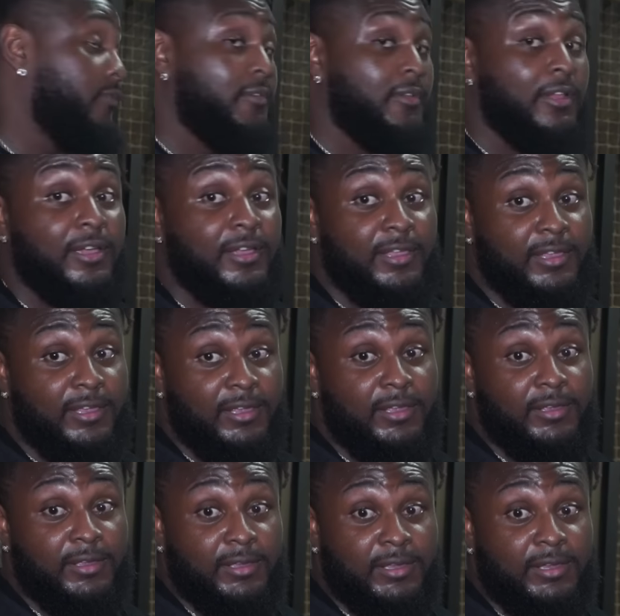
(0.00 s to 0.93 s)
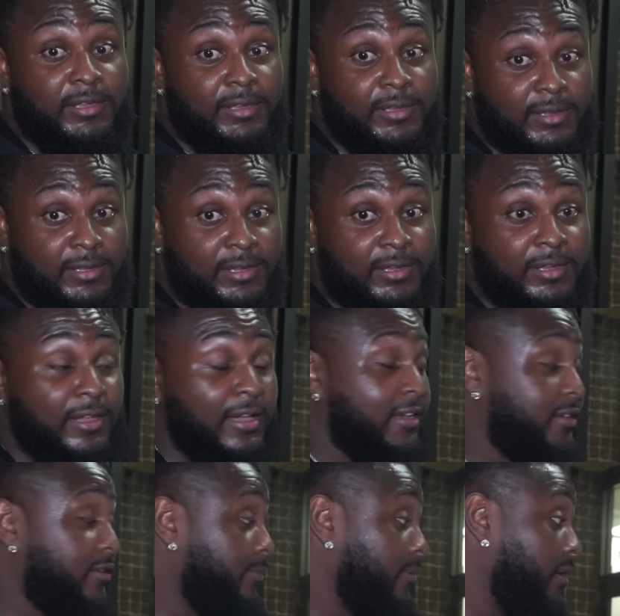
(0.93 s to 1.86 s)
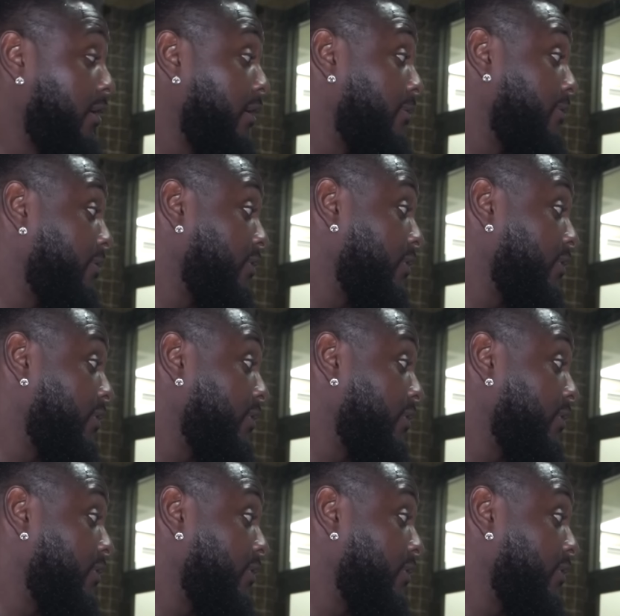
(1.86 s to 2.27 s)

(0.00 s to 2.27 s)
You're lucky he got them cuffs,